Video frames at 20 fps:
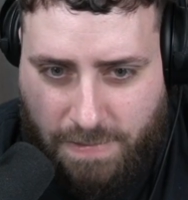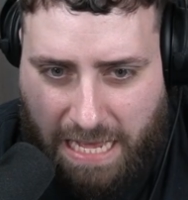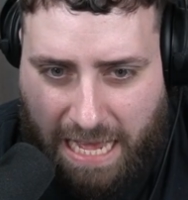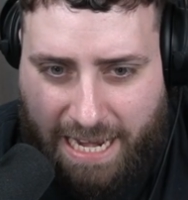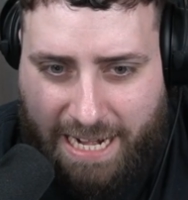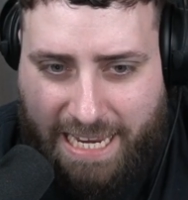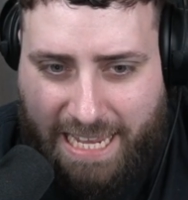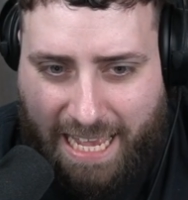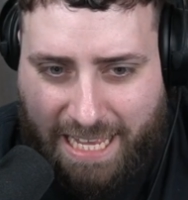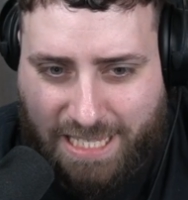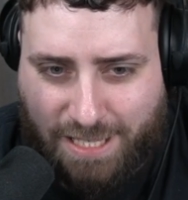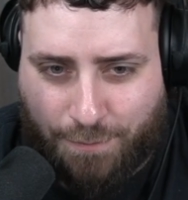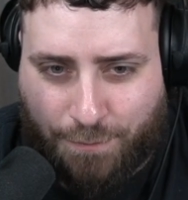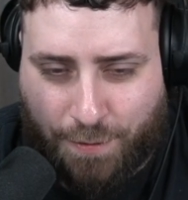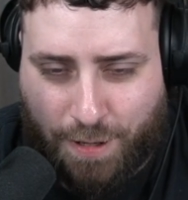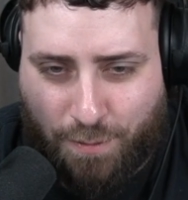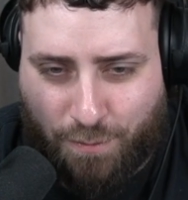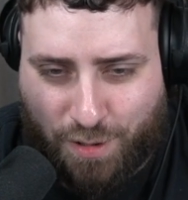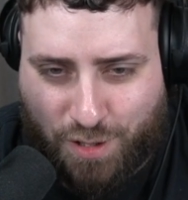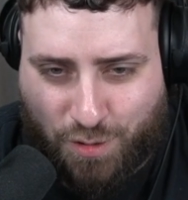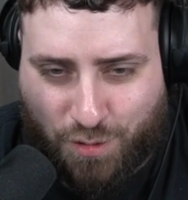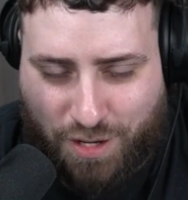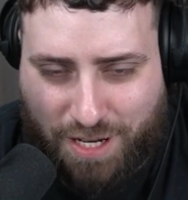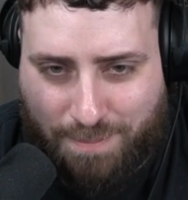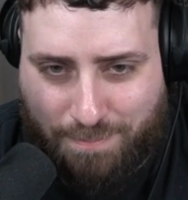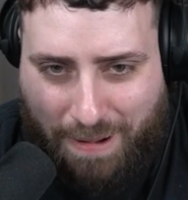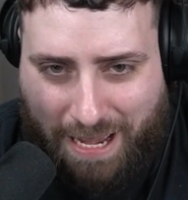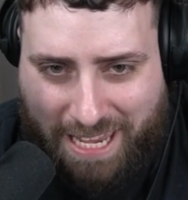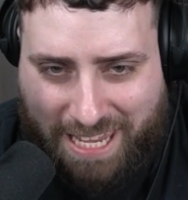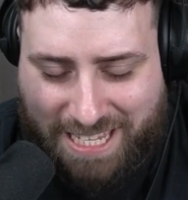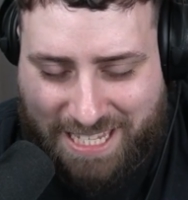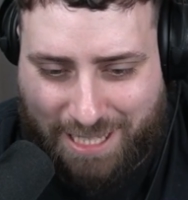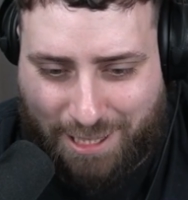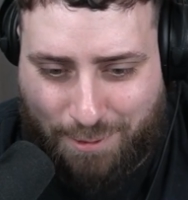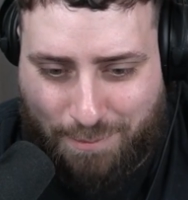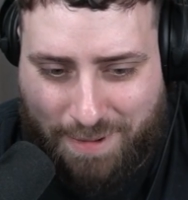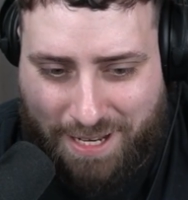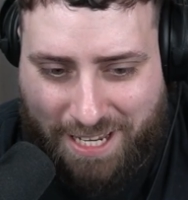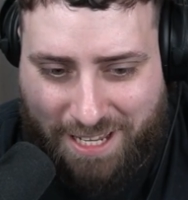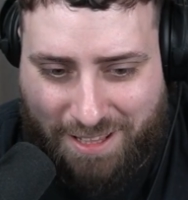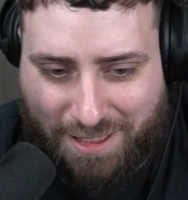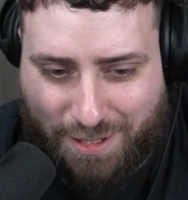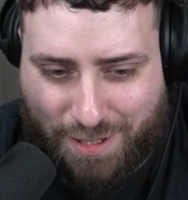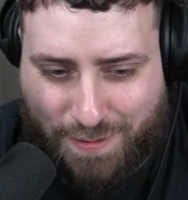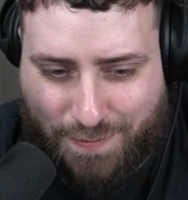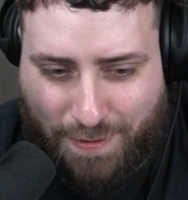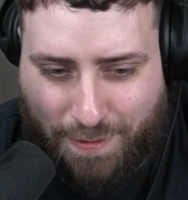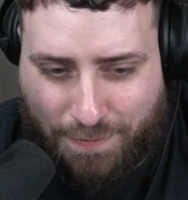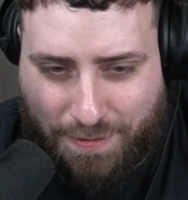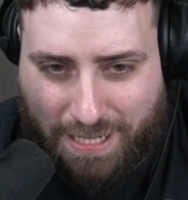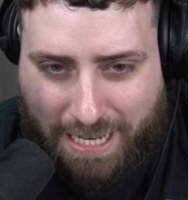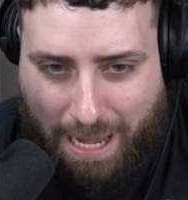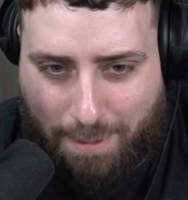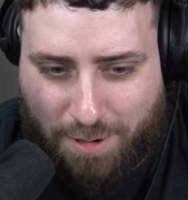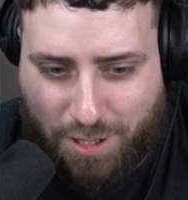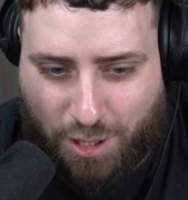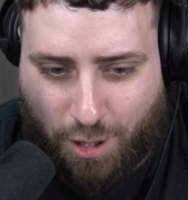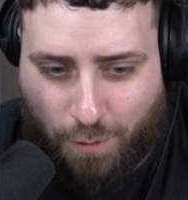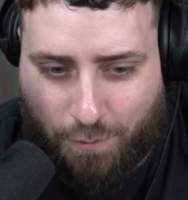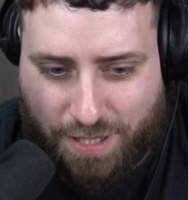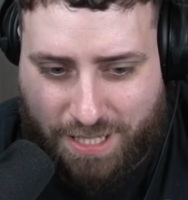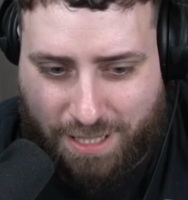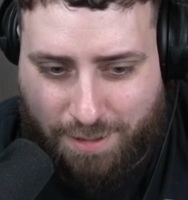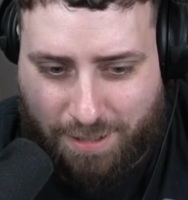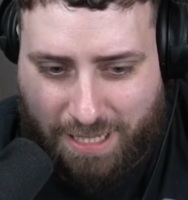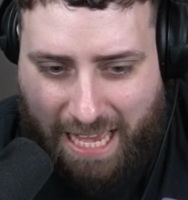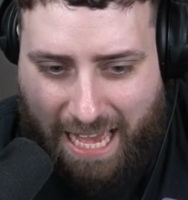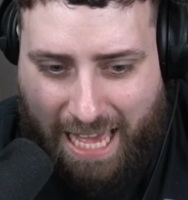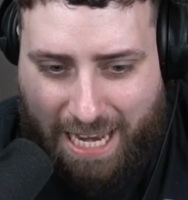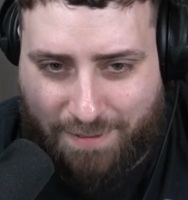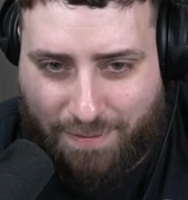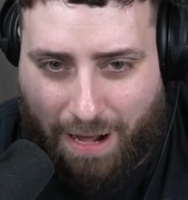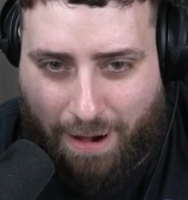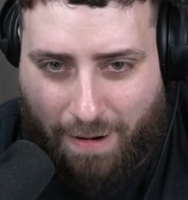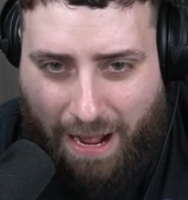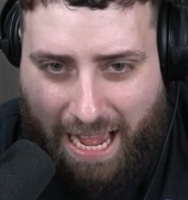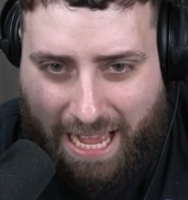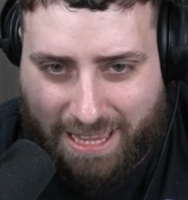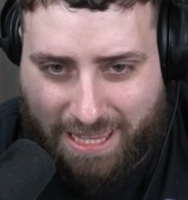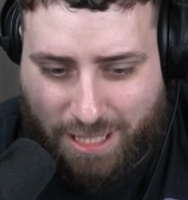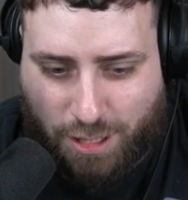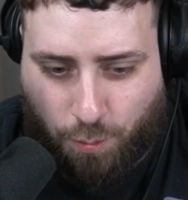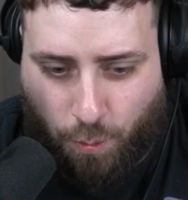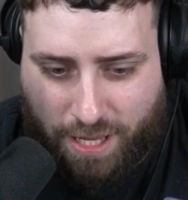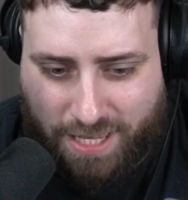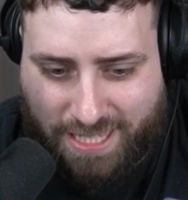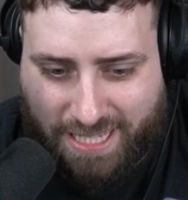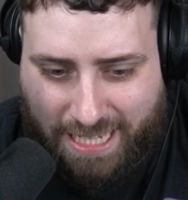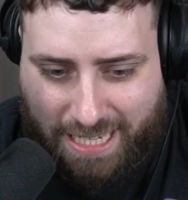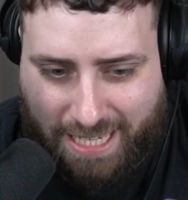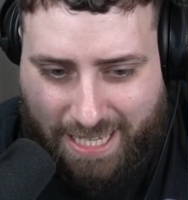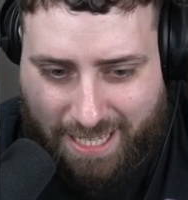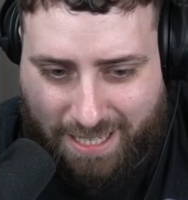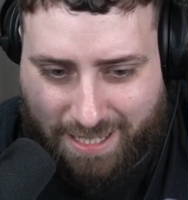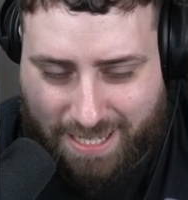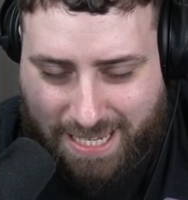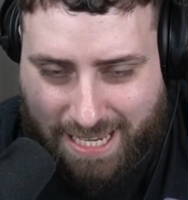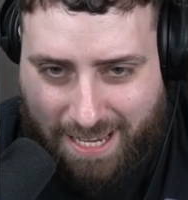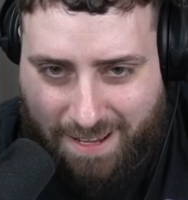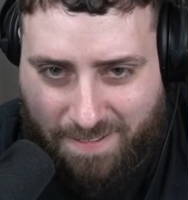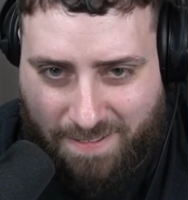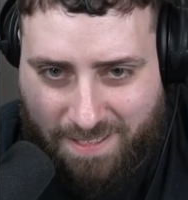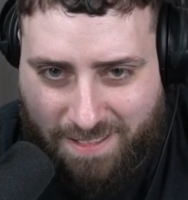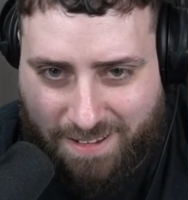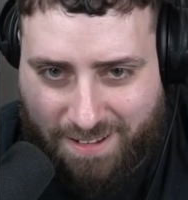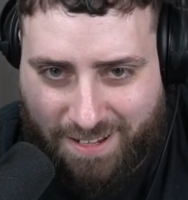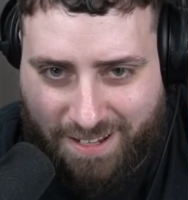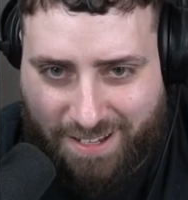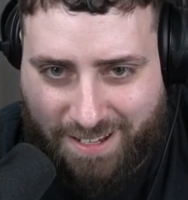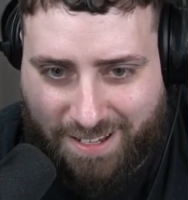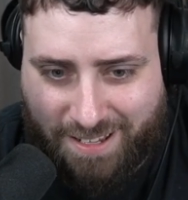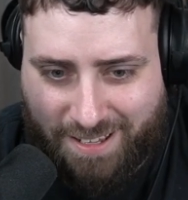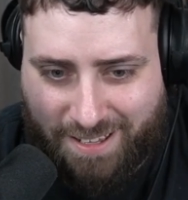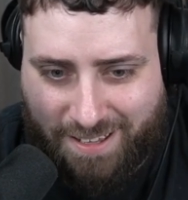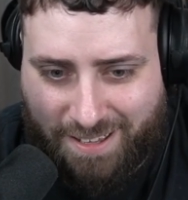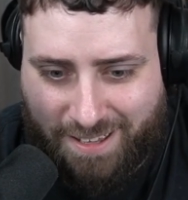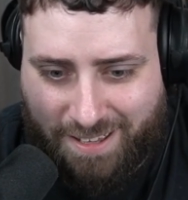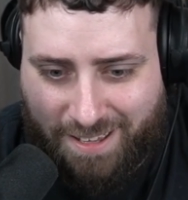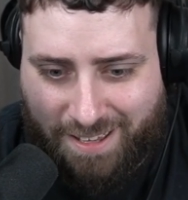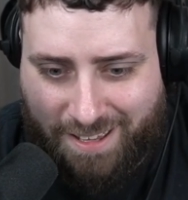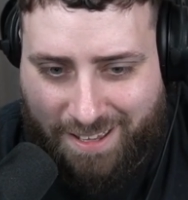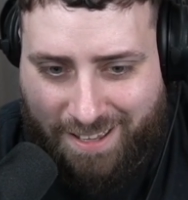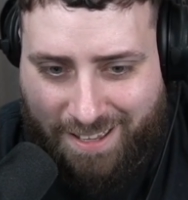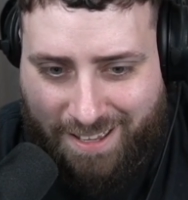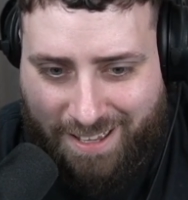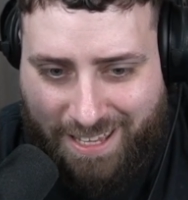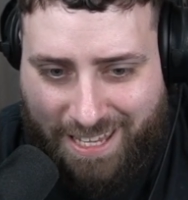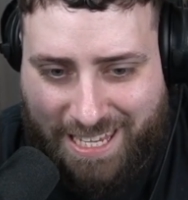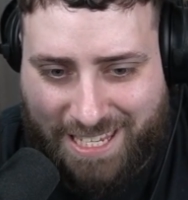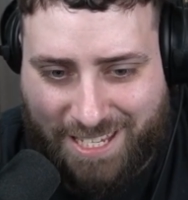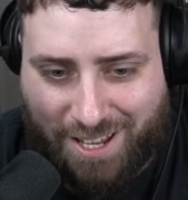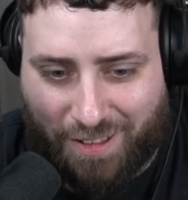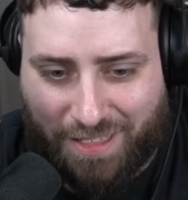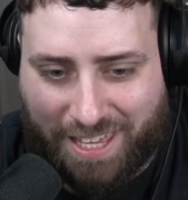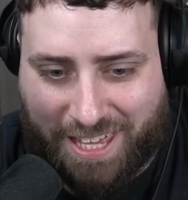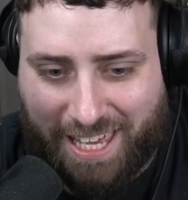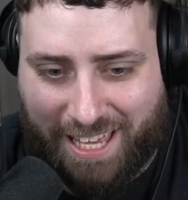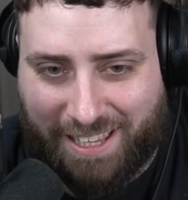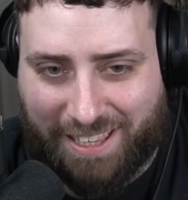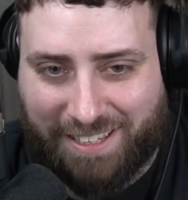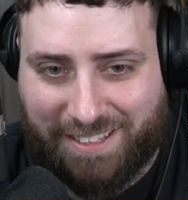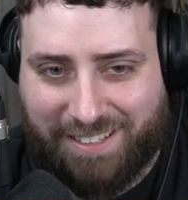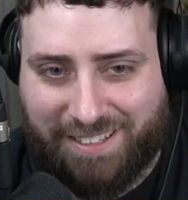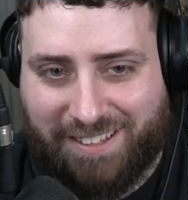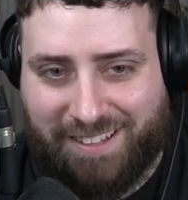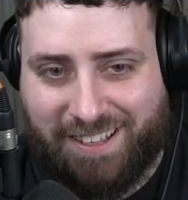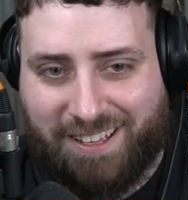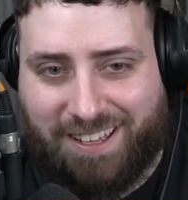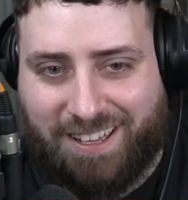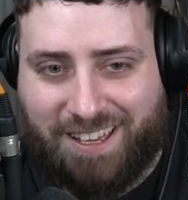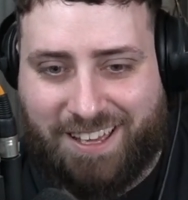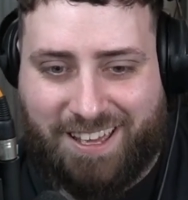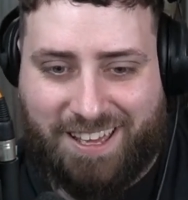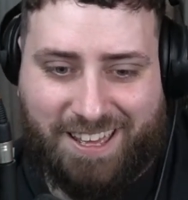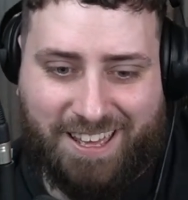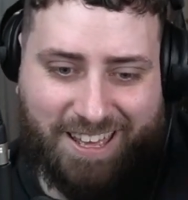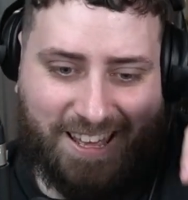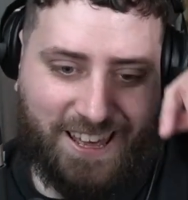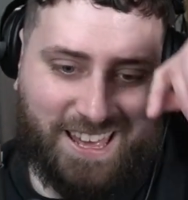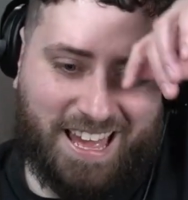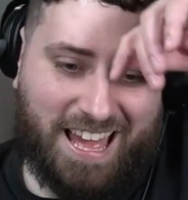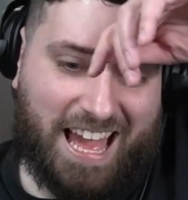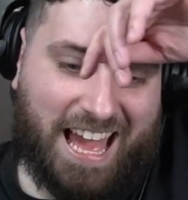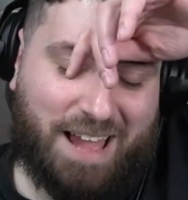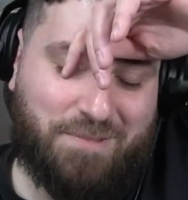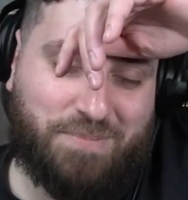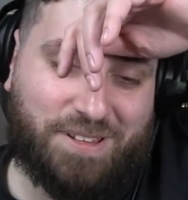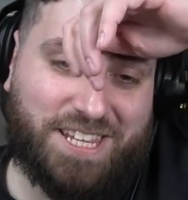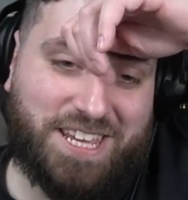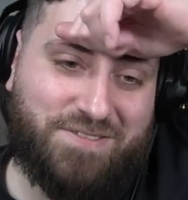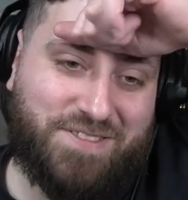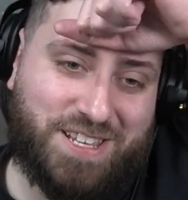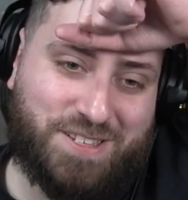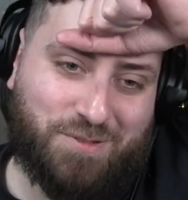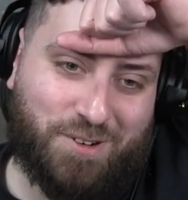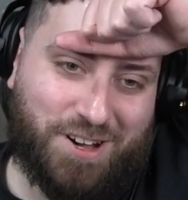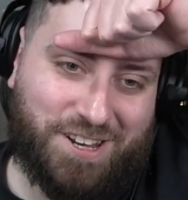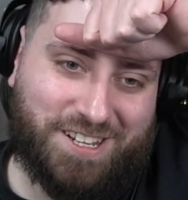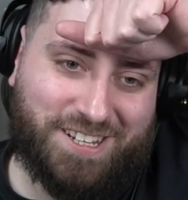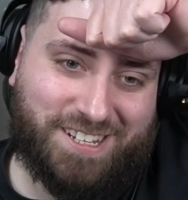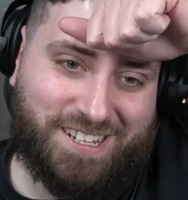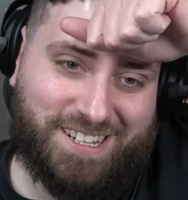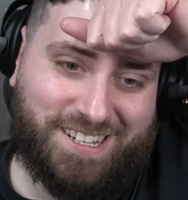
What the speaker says: And he gets the free retreat back into Luminion, does 50 damage over to the Gardevoir and 20 and kills it. He's got the kill. I believe he's won.